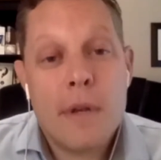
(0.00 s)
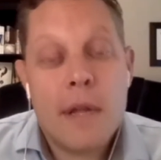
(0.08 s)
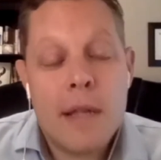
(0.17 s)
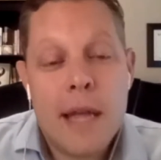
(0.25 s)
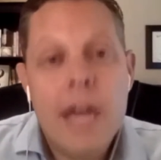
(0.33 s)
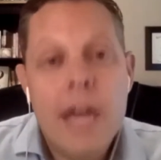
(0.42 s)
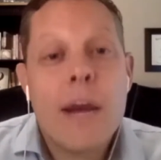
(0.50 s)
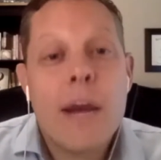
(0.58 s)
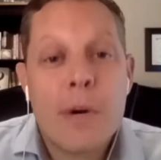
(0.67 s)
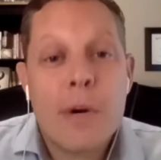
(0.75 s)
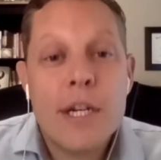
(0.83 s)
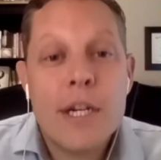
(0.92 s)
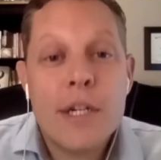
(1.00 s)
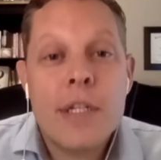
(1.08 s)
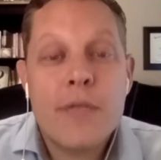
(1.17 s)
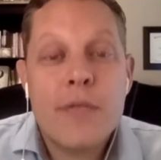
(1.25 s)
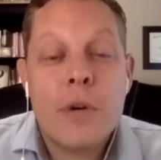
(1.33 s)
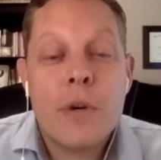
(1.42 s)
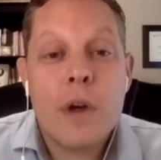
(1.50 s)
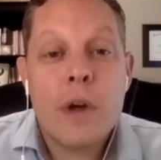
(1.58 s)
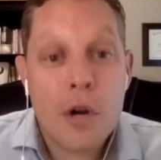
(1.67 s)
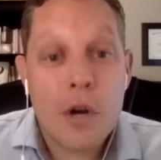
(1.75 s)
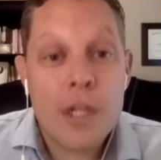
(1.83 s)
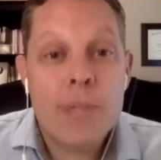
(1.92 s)
head of operations for an
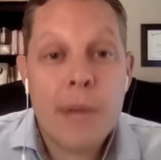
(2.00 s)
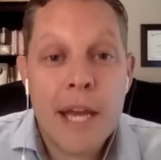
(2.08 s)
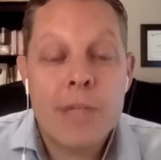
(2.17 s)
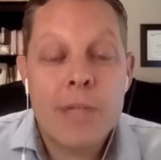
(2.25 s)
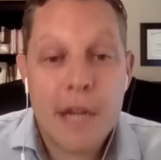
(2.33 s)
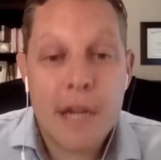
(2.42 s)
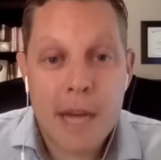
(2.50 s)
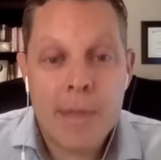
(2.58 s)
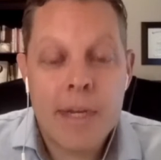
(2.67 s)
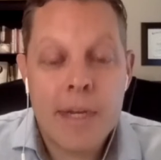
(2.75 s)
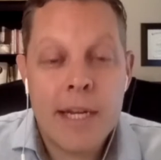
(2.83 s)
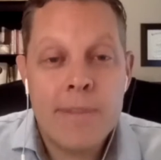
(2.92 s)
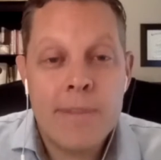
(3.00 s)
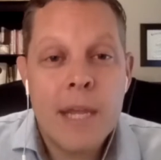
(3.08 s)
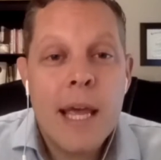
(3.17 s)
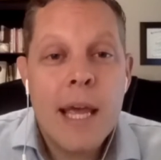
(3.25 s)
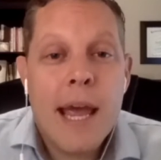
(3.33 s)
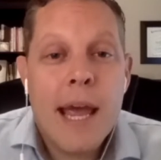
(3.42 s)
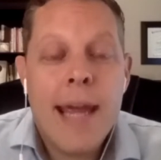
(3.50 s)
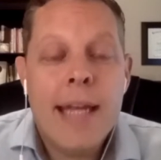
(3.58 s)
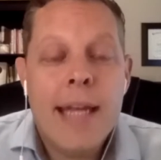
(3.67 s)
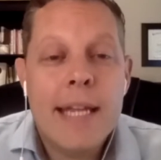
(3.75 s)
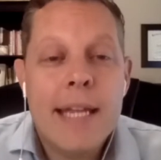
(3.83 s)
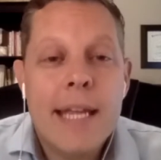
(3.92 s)
artist management company,
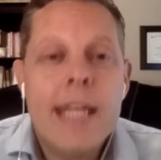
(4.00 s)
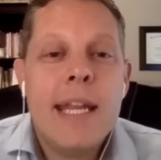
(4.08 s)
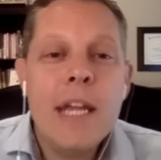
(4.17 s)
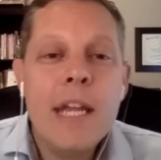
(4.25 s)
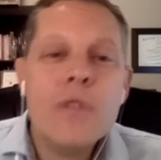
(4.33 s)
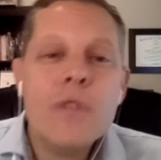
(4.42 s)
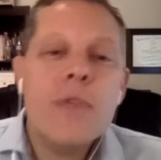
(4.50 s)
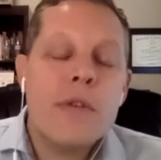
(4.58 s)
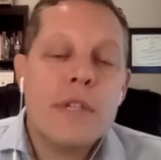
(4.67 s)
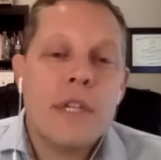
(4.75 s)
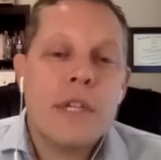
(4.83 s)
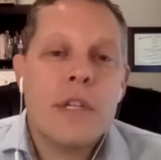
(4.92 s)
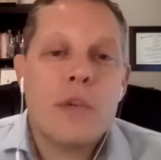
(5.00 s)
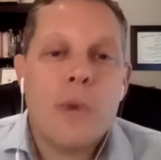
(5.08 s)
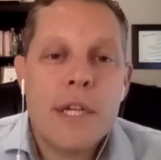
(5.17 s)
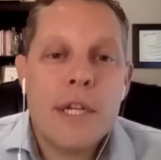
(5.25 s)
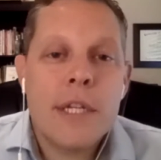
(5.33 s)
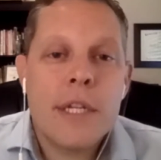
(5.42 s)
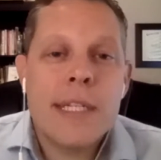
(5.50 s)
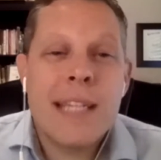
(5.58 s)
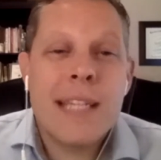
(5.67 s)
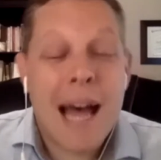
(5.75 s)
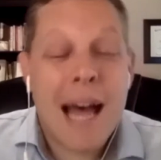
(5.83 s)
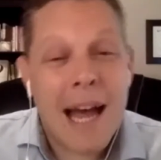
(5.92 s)
and in each of those
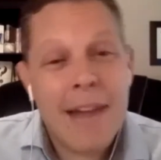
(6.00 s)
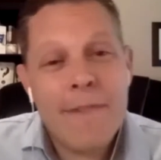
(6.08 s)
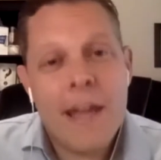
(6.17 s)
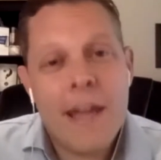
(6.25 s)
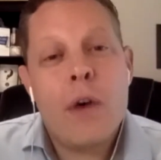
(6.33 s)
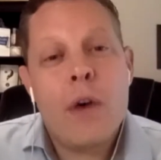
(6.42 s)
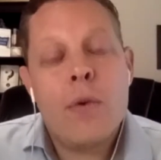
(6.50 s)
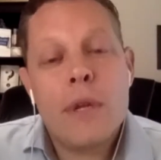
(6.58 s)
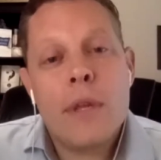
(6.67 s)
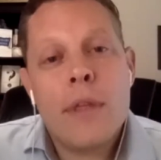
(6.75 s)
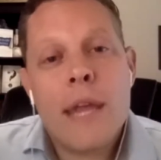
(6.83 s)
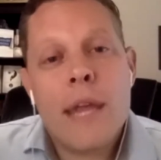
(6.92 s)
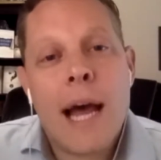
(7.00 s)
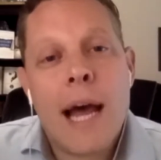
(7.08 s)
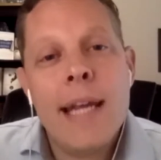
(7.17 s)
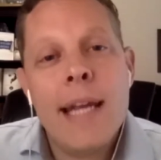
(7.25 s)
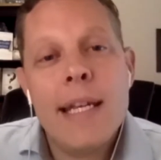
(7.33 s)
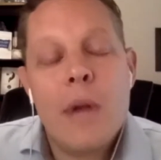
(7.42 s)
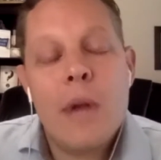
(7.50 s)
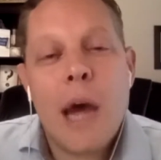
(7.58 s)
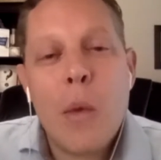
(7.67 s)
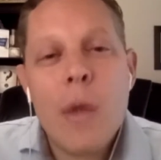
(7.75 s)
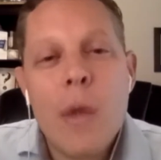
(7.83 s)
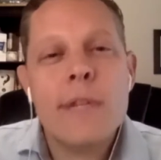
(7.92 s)
situations, I found that I, I
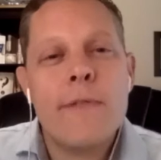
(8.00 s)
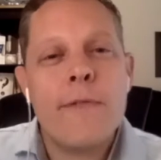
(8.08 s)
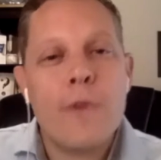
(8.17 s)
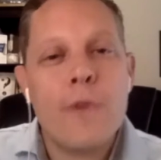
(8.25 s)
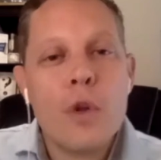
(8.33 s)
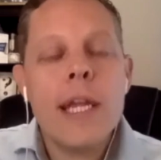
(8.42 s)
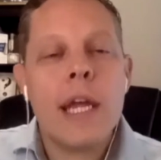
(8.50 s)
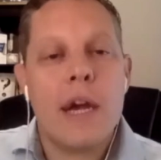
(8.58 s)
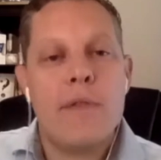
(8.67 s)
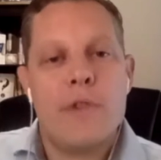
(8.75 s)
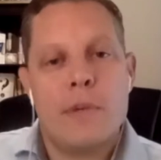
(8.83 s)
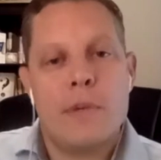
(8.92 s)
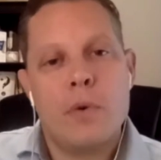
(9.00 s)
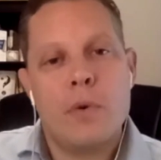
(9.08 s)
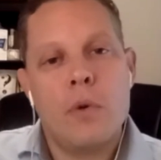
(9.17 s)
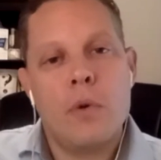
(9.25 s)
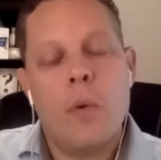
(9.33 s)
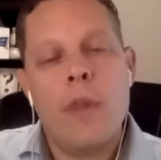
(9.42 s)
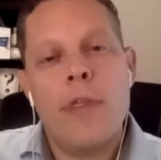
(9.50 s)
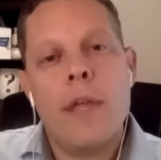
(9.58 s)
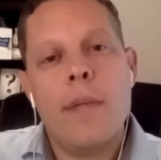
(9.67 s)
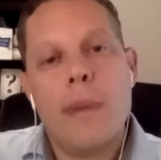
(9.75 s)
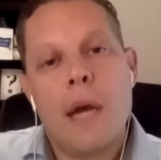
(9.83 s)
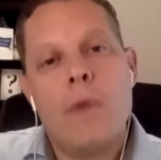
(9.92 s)
wasn't fully comfortable with the
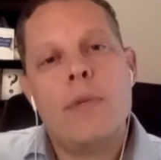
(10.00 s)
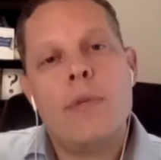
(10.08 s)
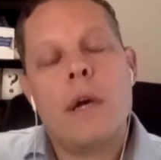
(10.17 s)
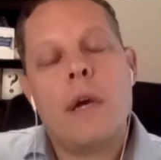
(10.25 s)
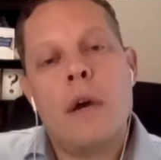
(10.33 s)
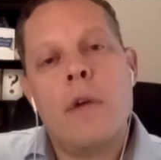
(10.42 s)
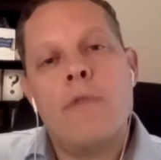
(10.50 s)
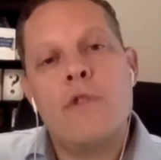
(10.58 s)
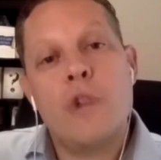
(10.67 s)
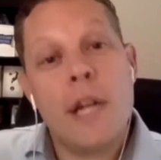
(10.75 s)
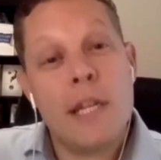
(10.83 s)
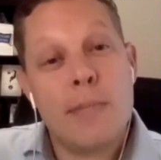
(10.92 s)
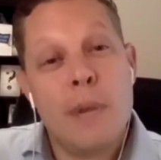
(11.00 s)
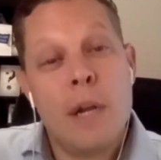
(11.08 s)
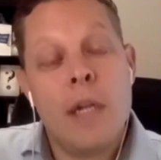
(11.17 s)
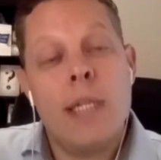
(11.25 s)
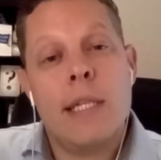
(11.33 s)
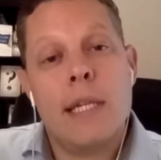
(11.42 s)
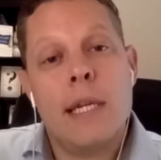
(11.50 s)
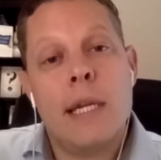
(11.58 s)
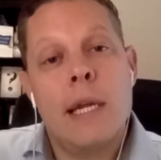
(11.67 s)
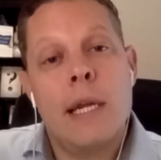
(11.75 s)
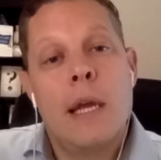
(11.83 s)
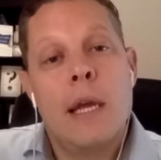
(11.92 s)
amount of
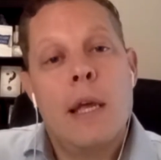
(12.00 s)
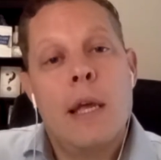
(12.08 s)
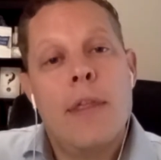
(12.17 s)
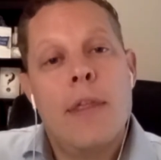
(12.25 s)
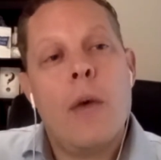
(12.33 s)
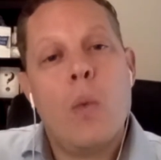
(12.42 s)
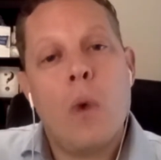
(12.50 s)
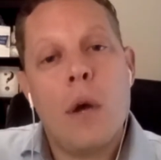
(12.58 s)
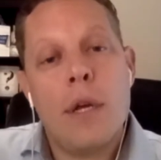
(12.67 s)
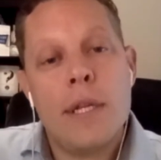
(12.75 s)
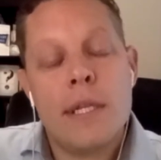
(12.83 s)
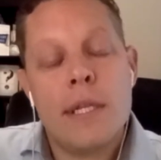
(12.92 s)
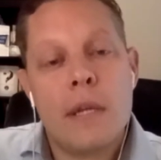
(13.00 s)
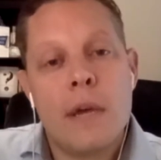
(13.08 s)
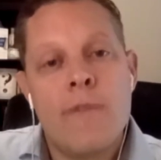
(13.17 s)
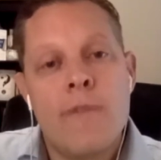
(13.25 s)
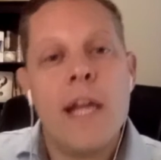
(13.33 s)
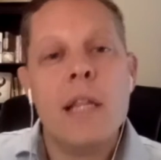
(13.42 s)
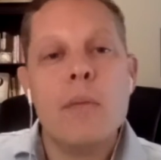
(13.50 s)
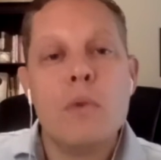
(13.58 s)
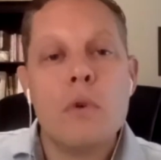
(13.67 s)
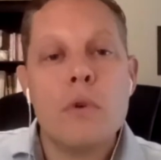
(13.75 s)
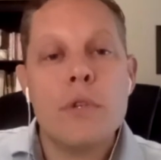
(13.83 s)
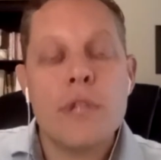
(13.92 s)
transparency that was
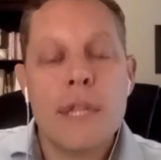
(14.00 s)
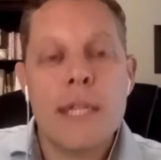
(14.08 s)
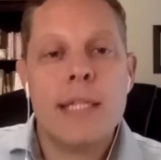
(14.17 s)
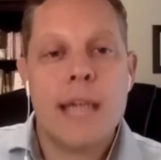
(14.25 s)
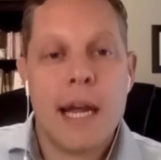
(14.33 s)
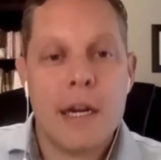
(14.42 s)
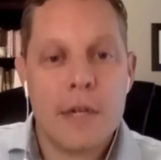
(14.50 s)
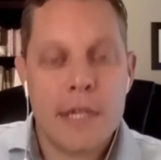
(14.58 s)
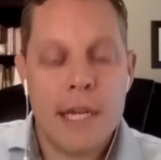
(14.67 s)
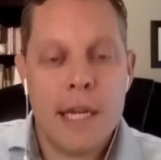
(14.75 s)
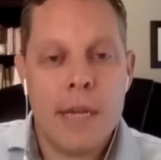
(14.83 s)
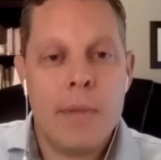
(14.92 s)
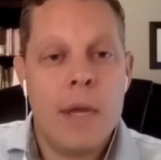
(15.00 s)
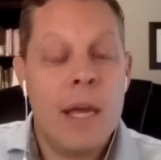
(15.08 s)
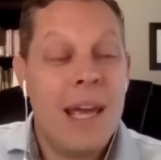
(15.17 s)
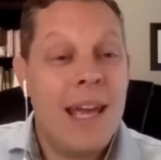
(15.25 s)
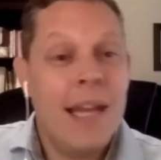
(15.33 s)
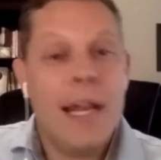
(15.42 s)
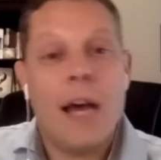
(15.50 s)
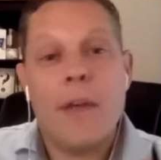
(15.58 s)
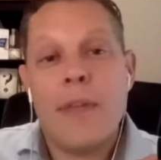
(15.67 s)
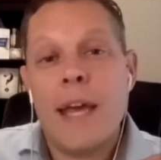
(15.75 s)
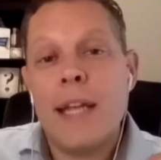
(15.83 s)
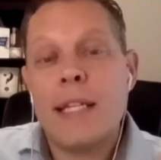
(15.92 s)
available to the entire team. Now,
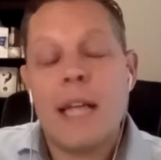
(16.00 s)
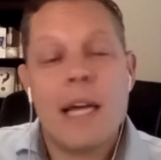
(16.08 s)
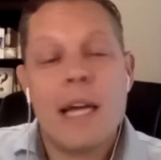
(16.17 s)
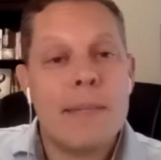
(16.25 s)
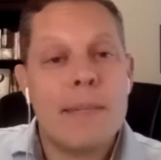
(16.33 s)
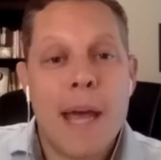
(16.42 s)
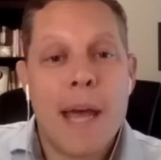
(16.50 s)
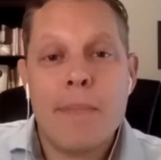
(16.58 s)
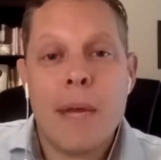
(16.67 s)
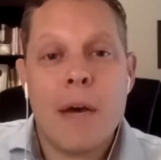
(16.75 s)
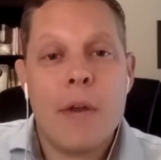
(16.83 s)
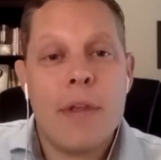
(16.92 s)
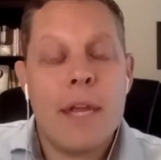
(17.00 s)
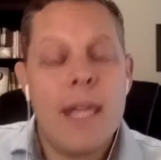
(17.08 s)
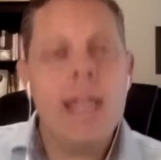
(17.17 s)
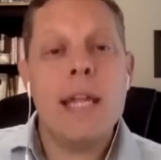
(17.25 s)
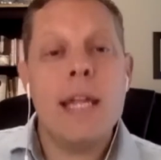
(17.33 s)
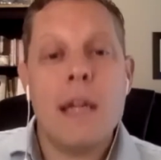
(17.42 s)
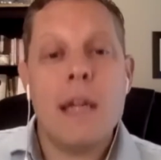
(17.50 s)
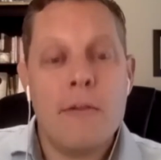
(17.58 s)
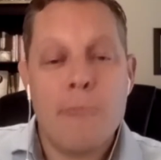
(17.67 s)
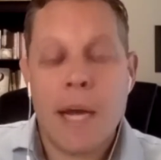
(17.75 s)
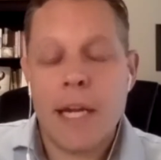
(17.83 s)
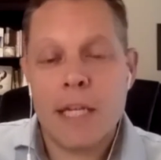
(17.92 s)
that is not to badmouth any of
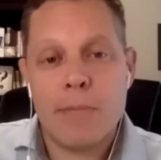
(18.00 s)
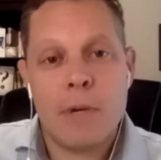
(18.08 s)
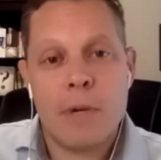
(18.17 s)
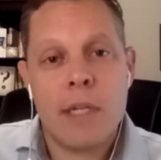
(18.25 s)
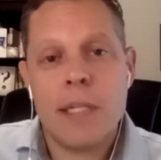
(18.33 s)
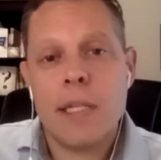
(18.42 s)
my experiences.